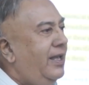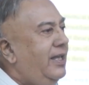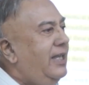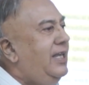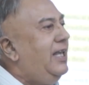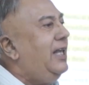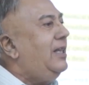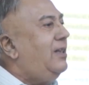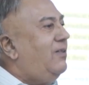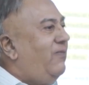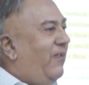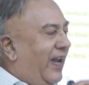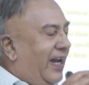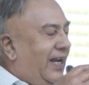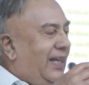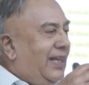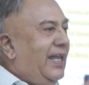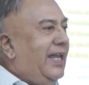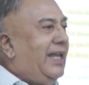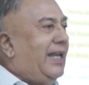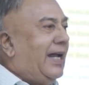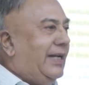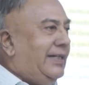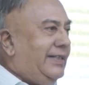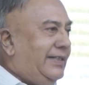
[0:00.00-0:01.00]
is
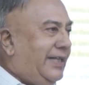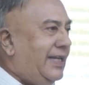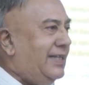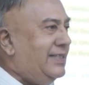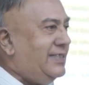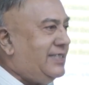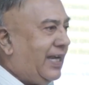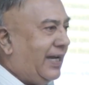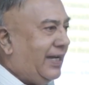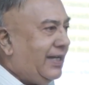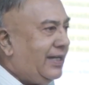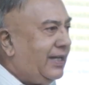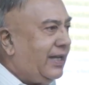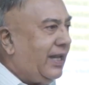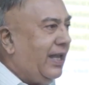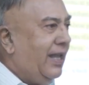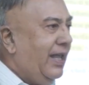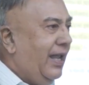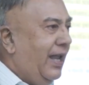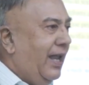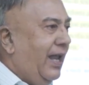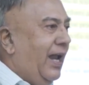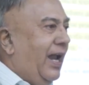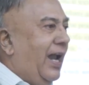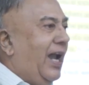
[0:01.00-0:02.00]
fairly contingent,
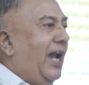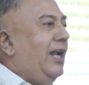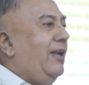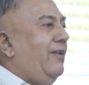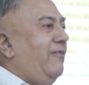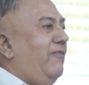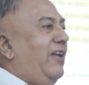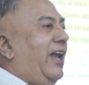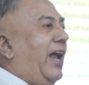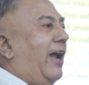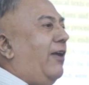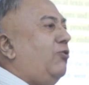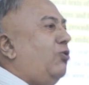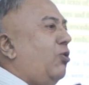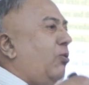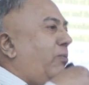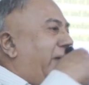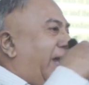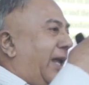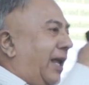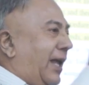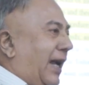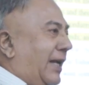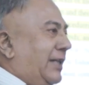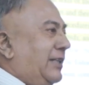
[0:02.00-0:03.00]
and we have to
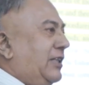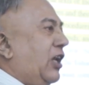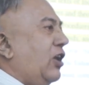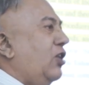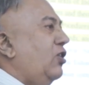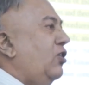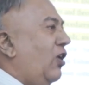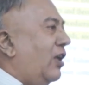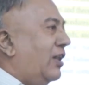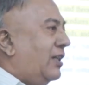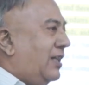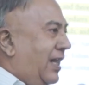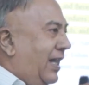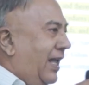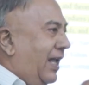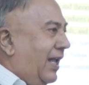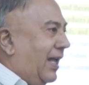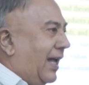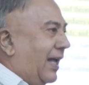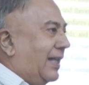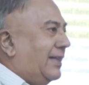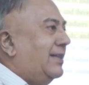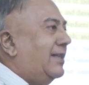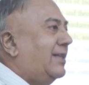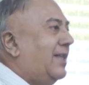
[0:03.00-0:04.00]
be continuously
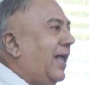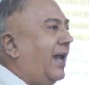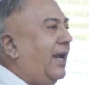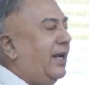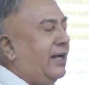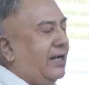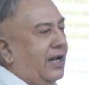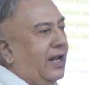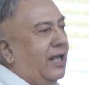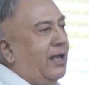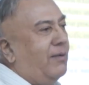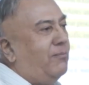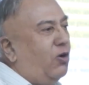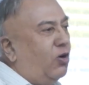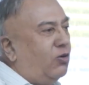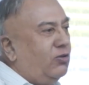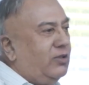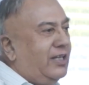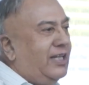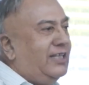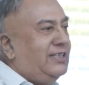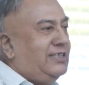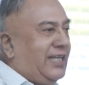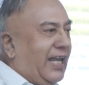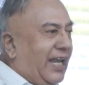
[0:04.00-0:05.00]
concerned
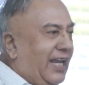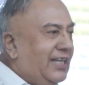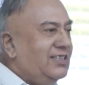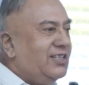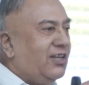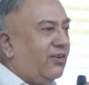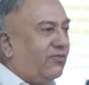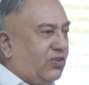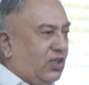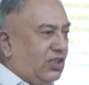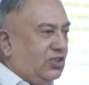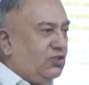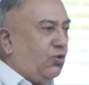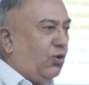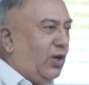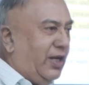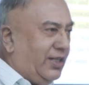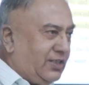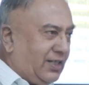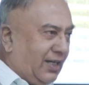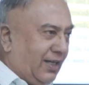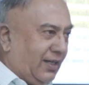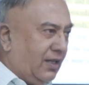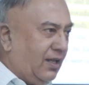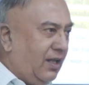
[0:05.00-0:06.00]
about the change of
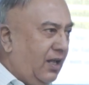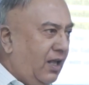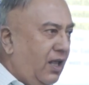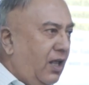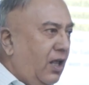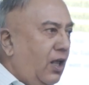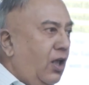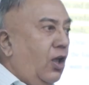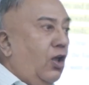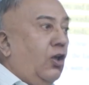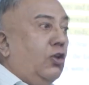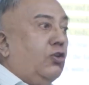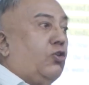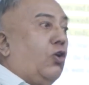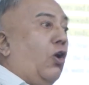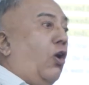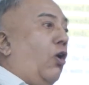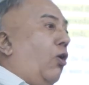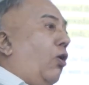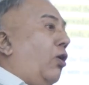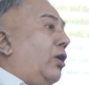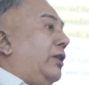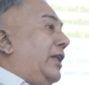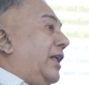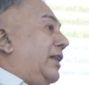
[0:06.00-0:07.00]
situation.
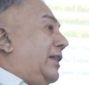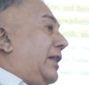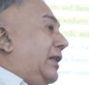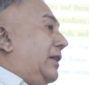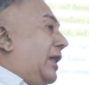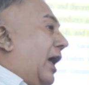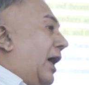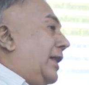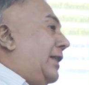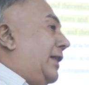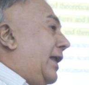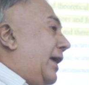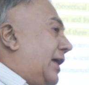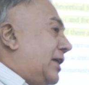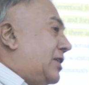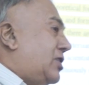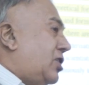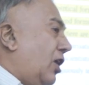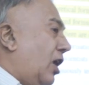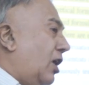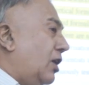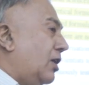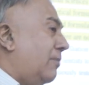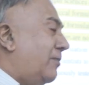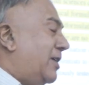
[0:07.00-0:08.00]
So the Siddhantic
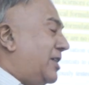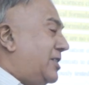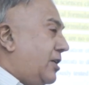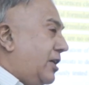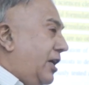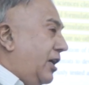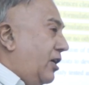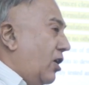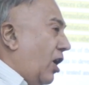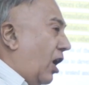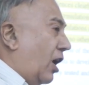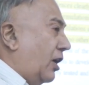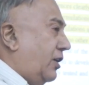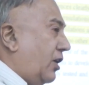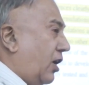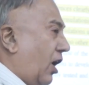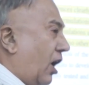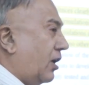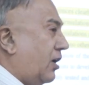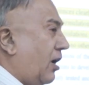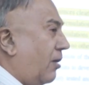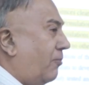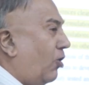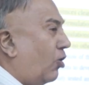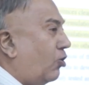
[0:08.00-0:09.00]
astronomers did not
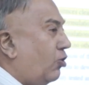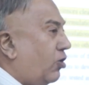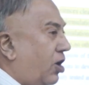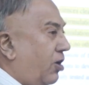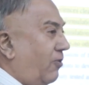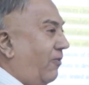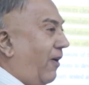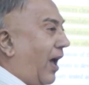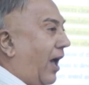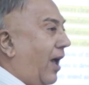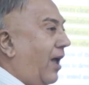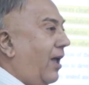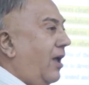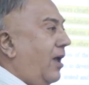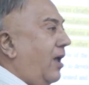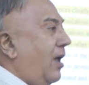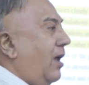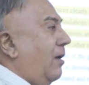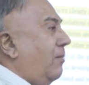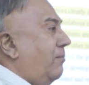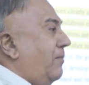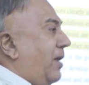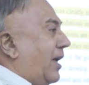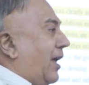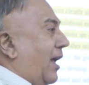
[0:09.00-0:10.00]
talk about Dhruva
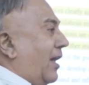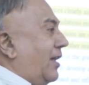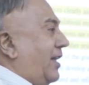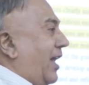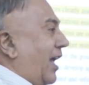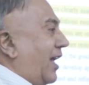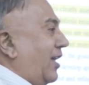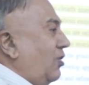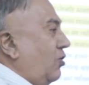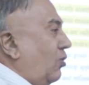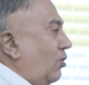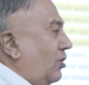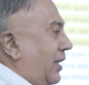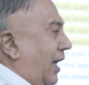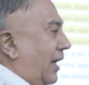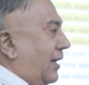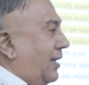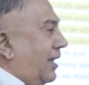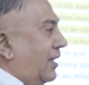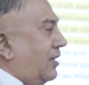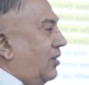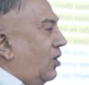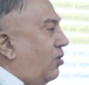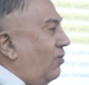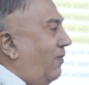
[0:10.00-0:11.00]
because they knew that
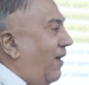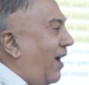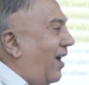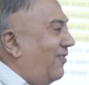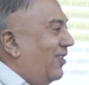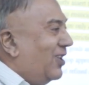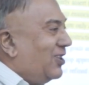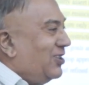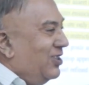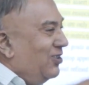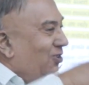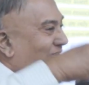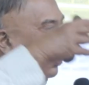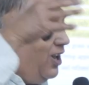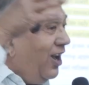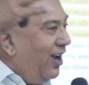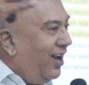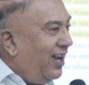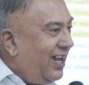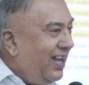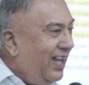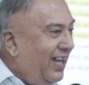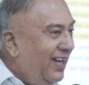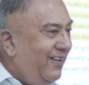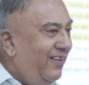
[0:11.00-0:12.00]
Dhruva was no longer with
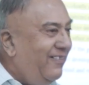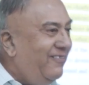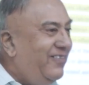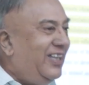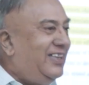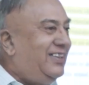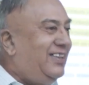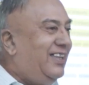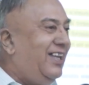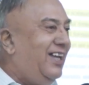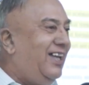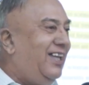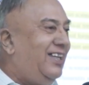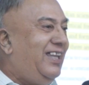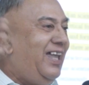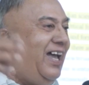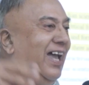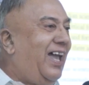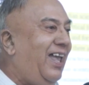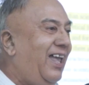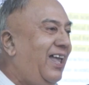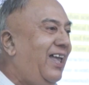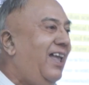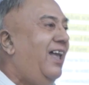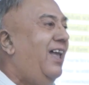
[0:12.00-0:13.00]
the
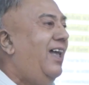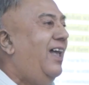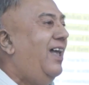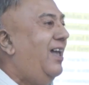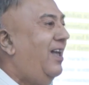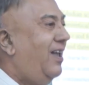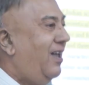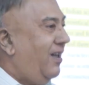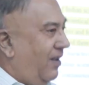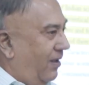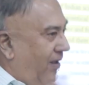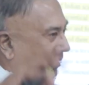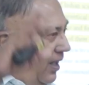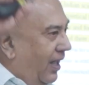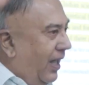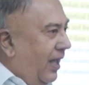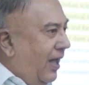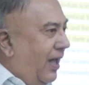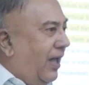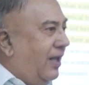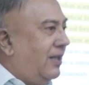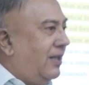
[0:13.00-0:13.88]
Abhaya Dhruva, with the